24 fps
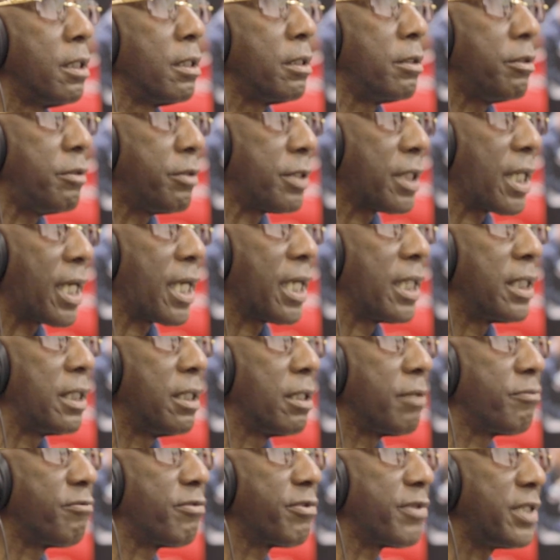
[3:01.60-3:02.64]
you sign
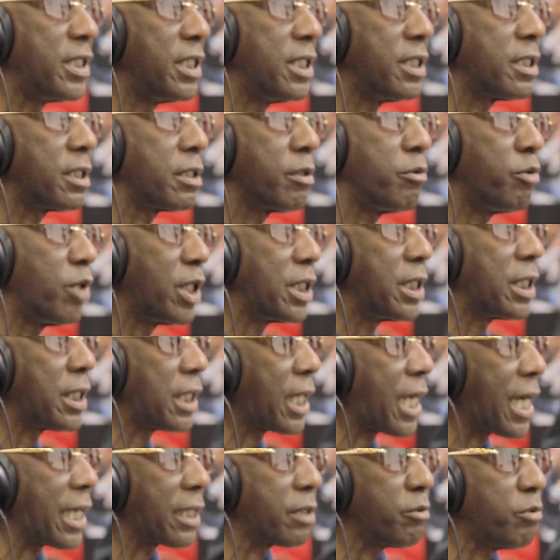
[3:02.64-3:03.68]
up for this. It wasn't a
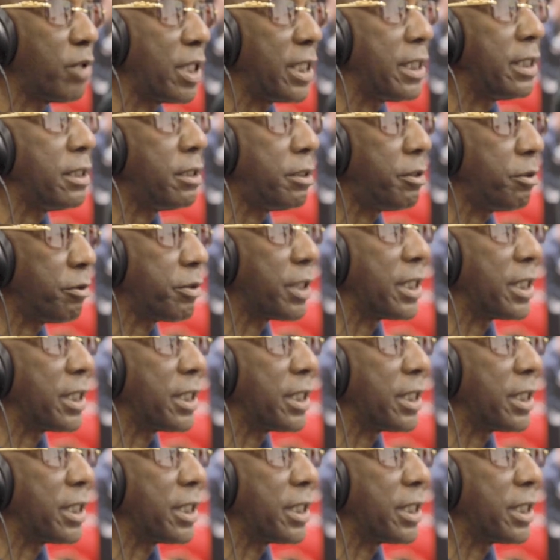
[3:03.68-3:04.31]
lot of ways you